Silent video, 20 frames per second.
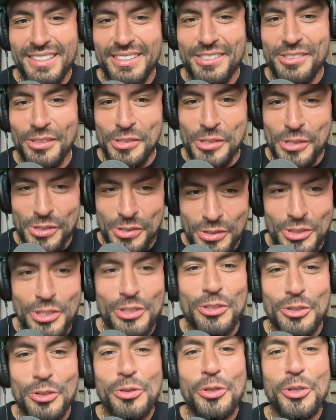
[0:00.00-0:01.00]
So just,
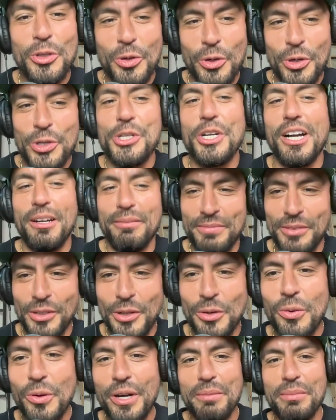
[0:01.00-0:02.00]
just do your job.
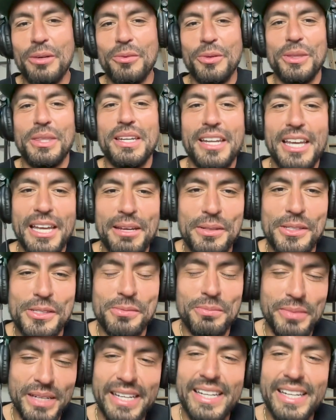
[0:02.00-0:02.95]
Don't worry about what the name is.